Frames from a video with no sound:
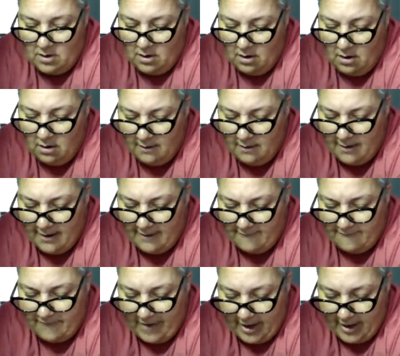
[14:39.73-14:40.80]
All right,
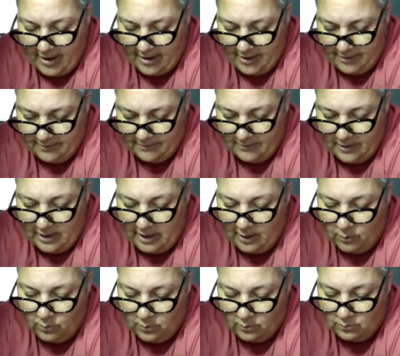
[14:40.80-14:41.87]
fine. I
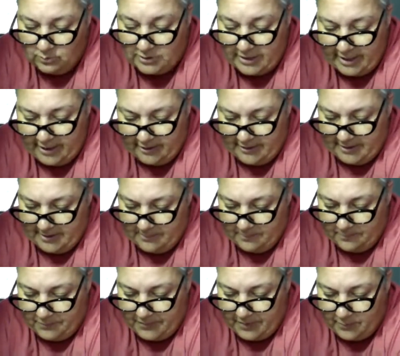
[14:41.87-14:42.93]
won't tell them.
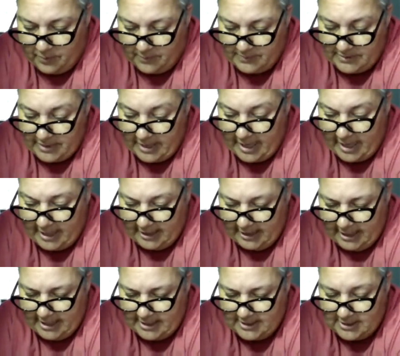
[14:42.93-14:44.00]
He promised, at
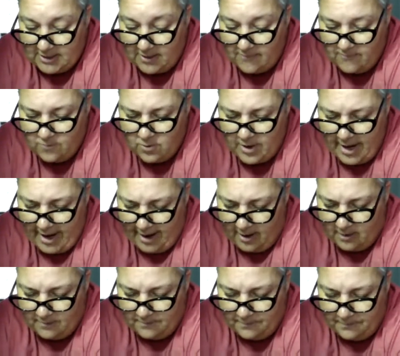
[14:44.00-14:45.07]
least for
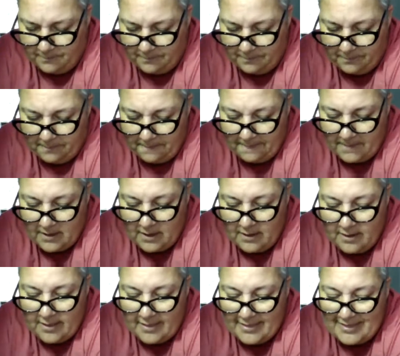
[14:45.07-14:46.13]
now.
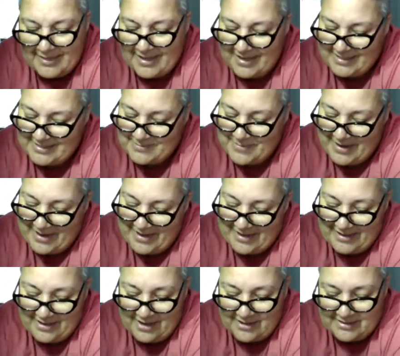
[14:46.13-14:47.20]
Thanks,
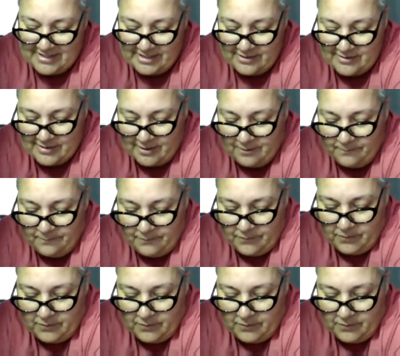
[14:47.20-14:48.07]
man. I'll see you soon.